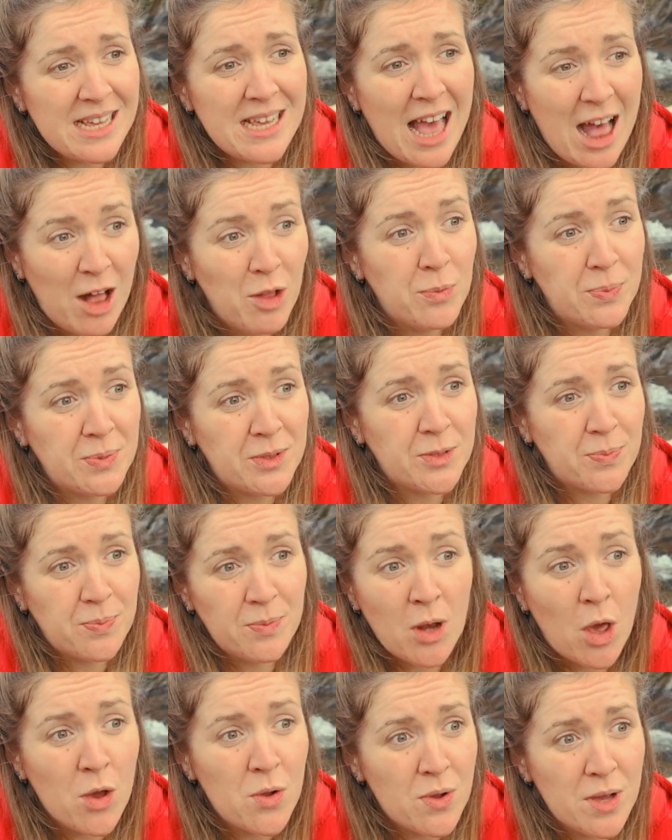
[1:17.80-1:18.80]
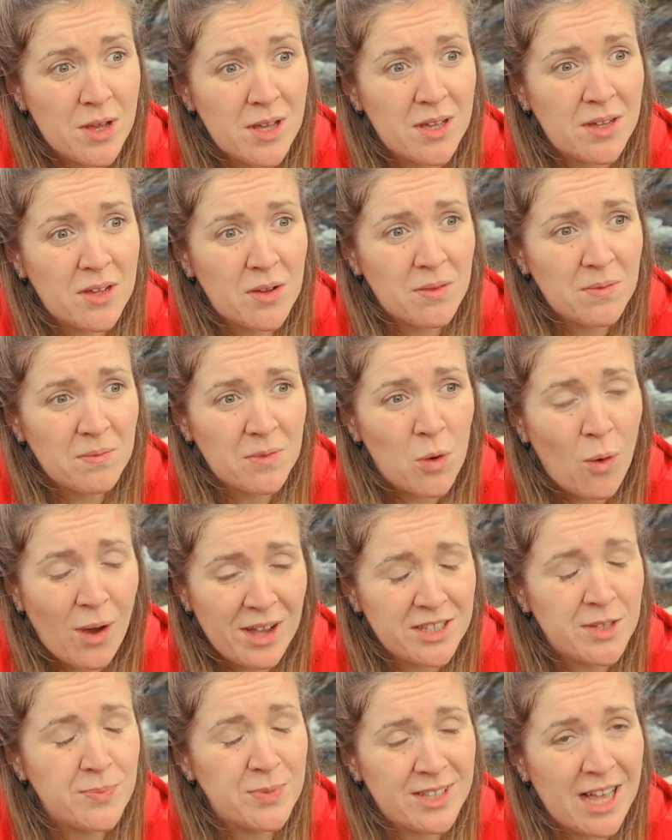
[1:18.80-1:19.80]
helped lower
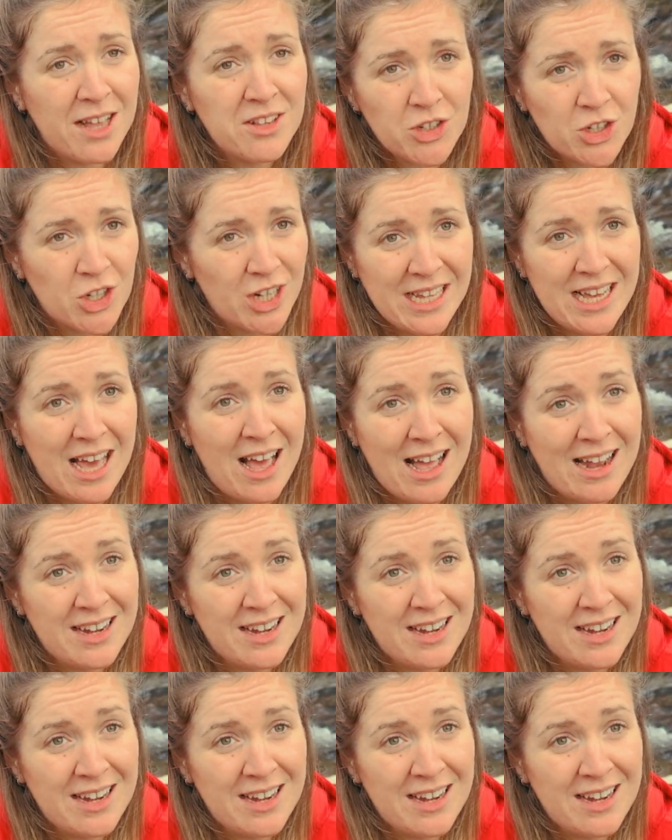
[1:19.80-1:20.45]
quite substantially our